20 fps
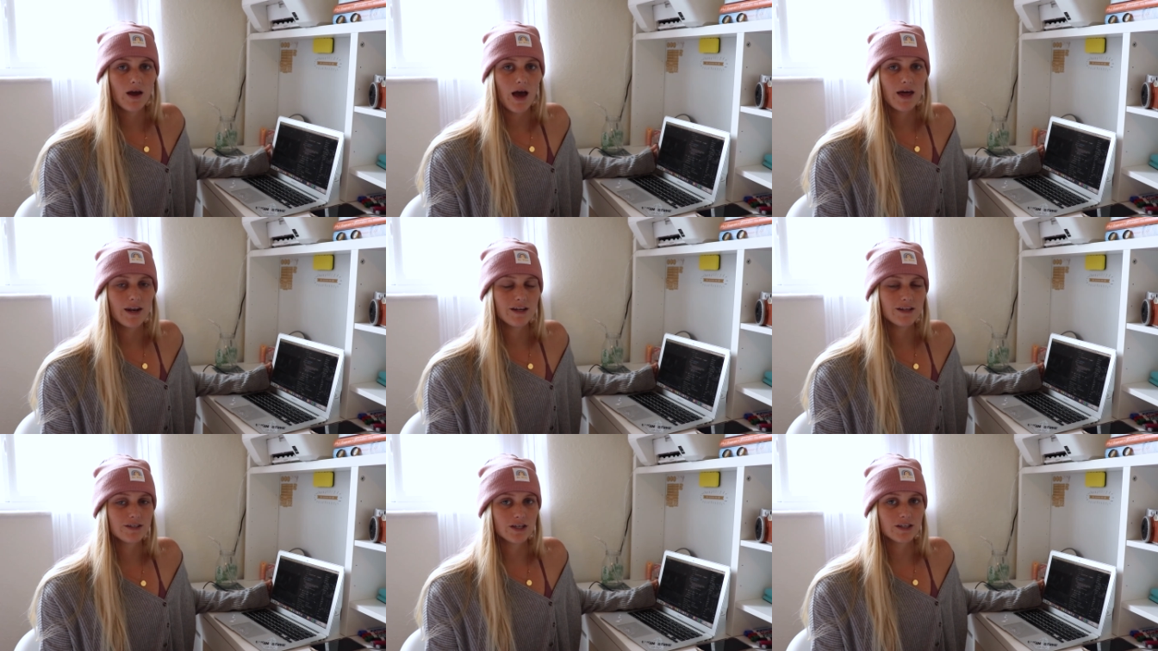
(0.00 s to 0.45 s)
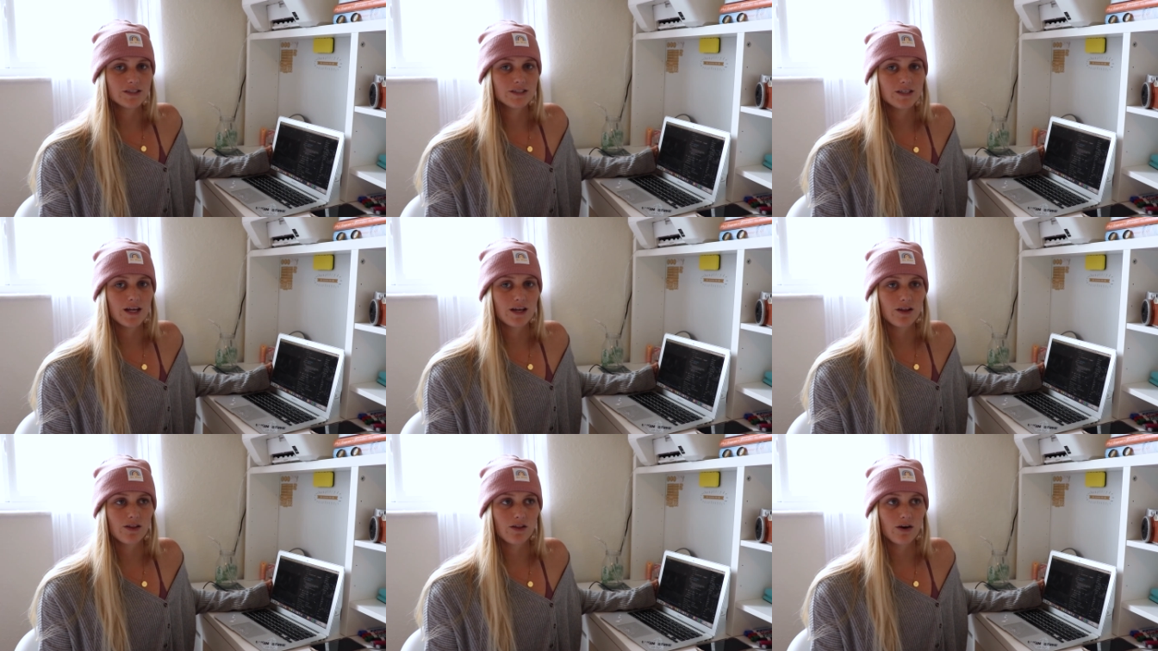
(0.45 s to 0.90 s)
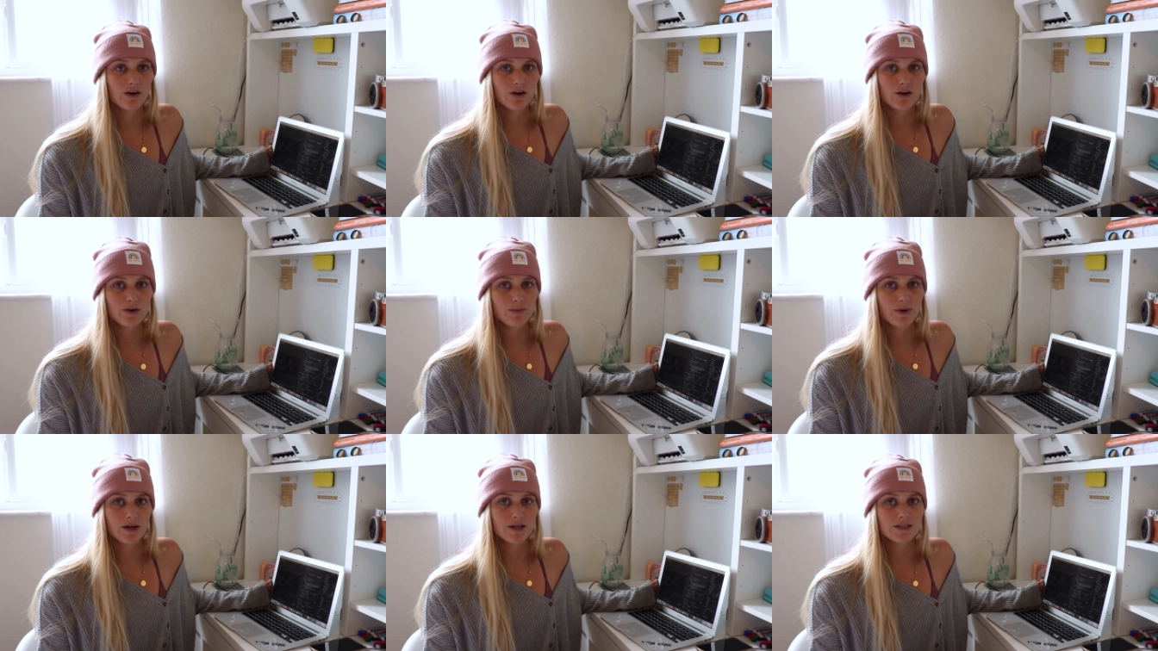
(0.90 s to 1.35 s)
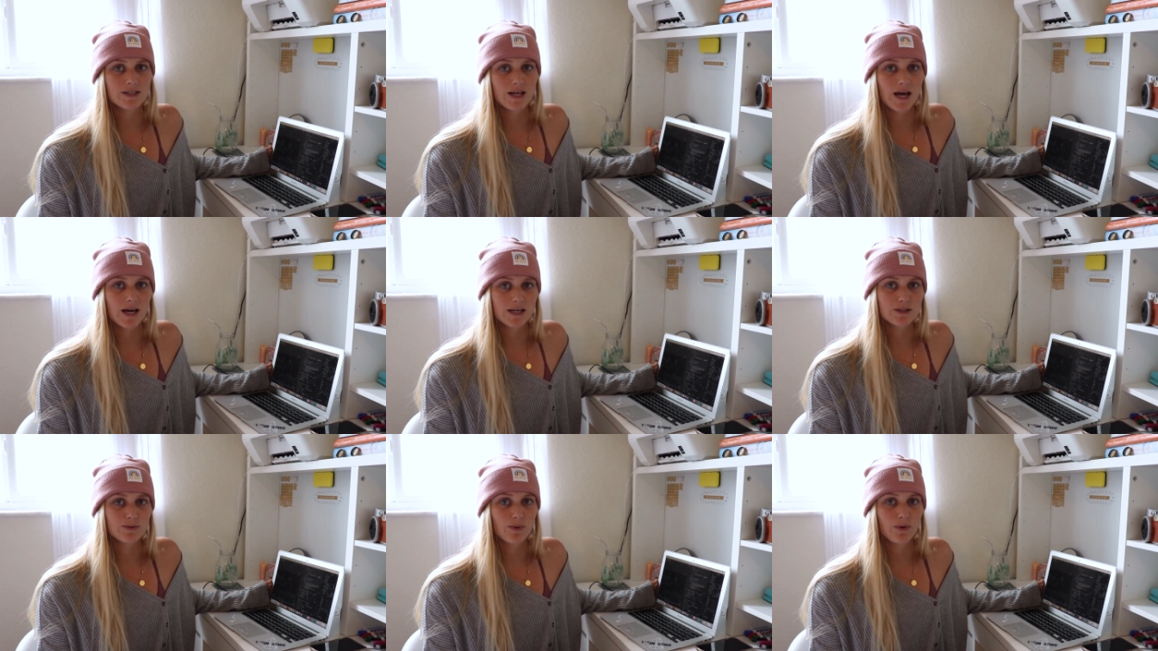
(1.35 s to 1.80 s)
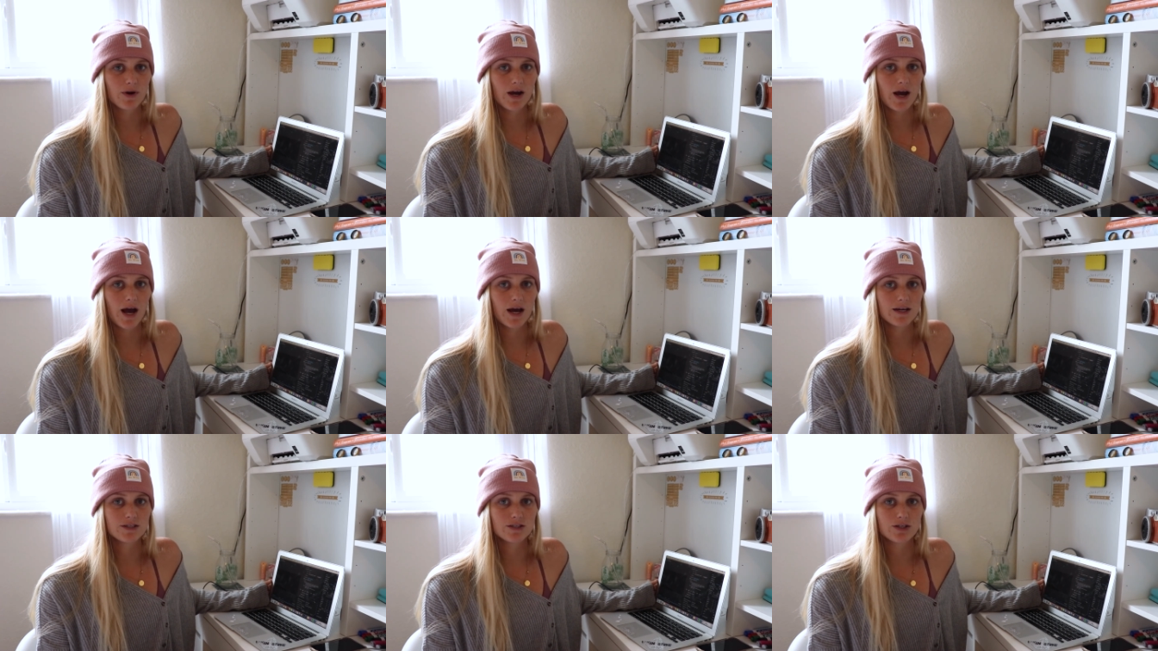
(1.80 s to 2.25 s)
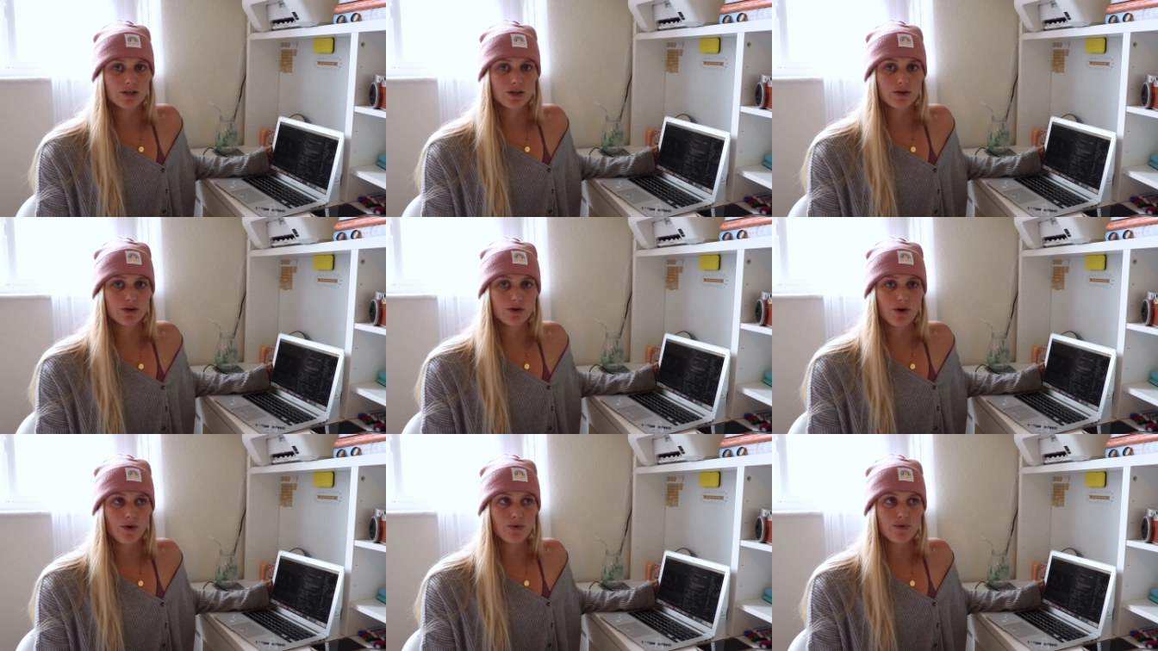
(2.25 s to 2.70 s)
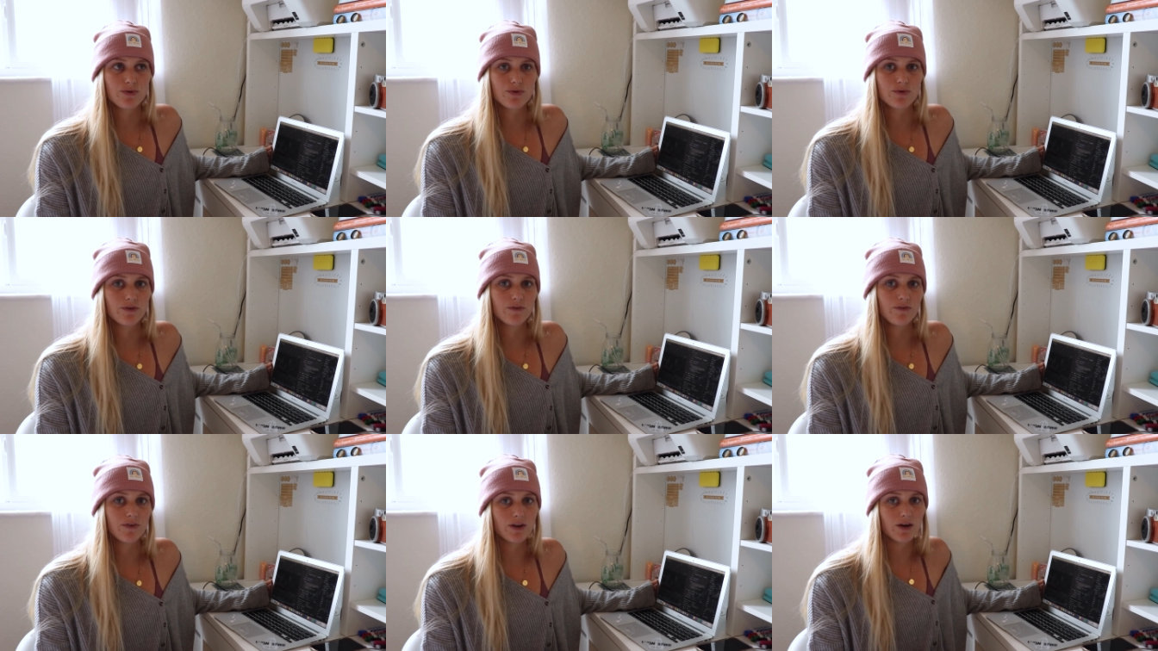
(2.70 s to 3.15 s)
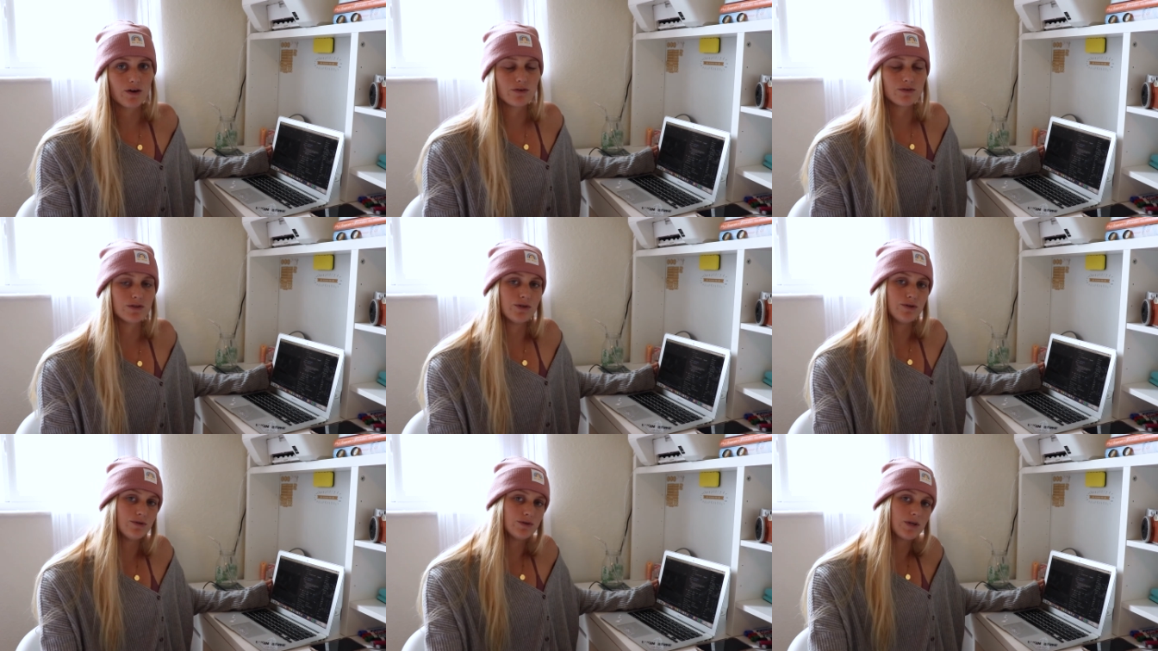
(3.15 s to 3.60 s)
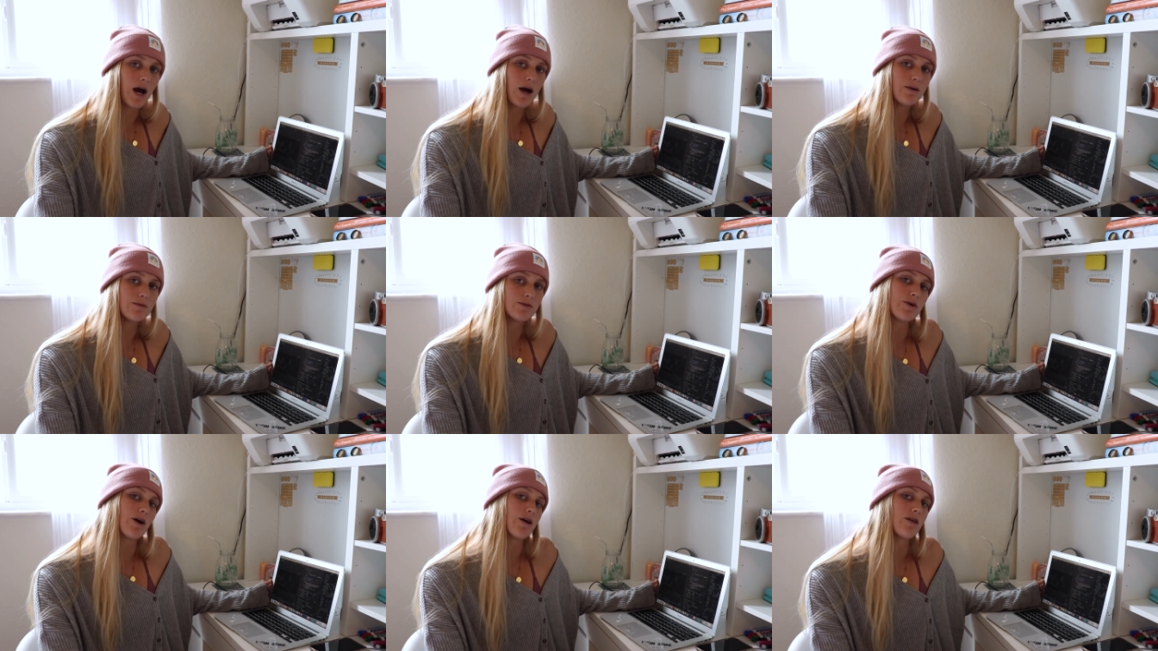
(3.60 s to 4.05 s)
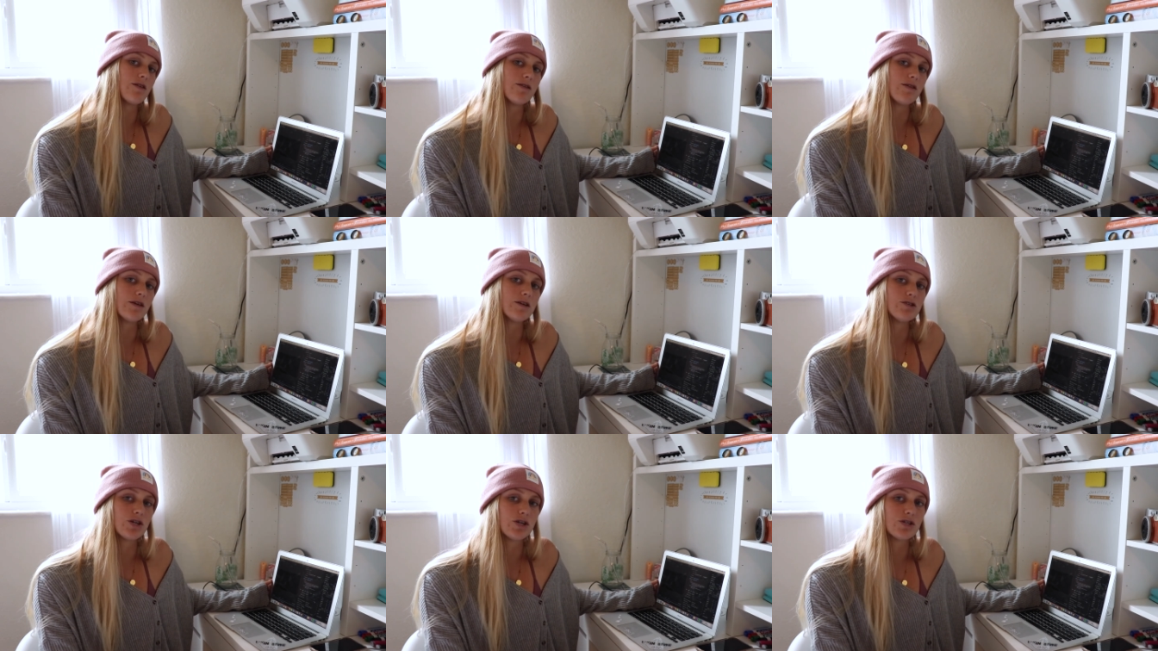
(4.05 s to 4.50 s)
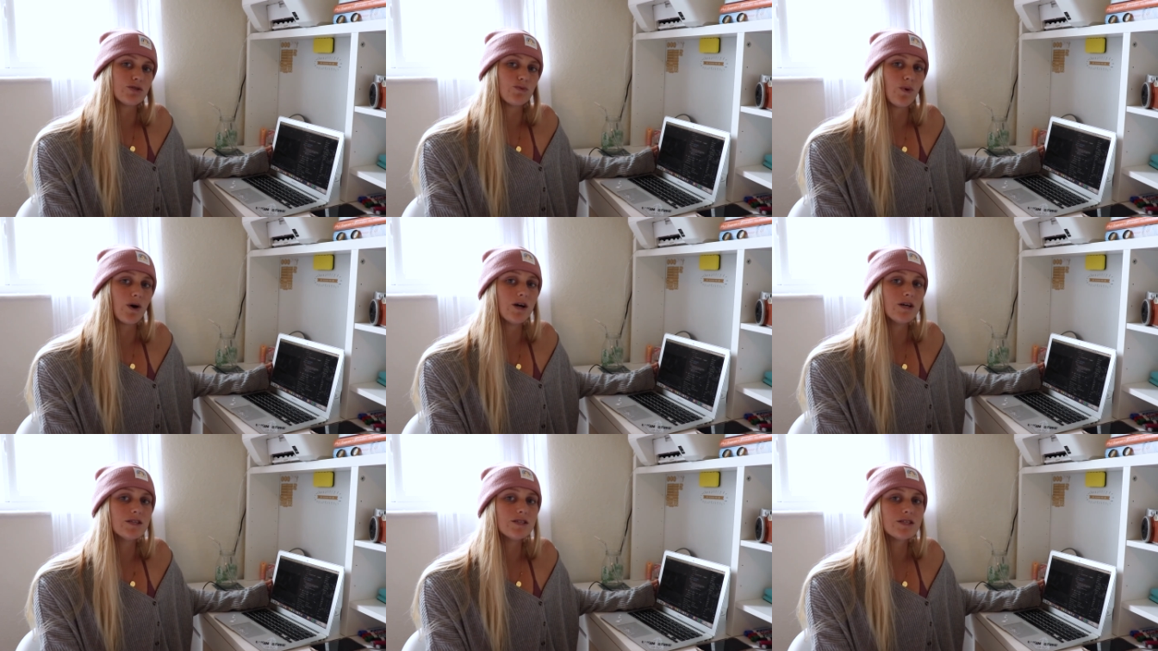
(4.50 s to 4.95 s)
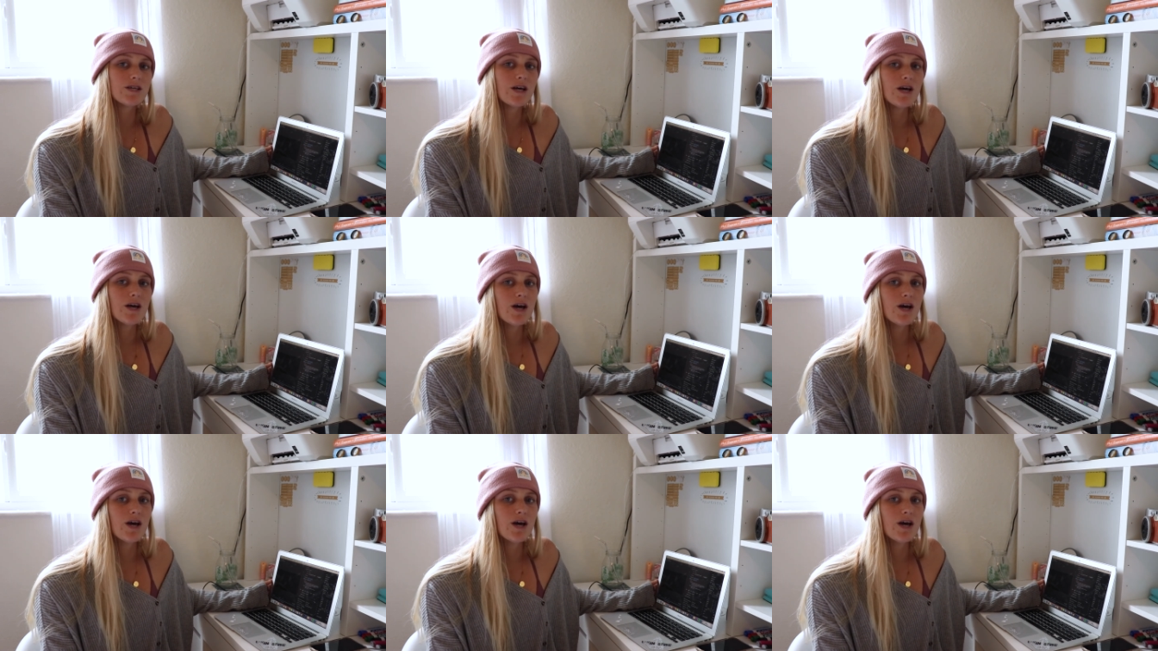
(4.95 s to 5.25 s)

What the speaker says: And it does take longer because the export has to go through the video 2 times rather than just once.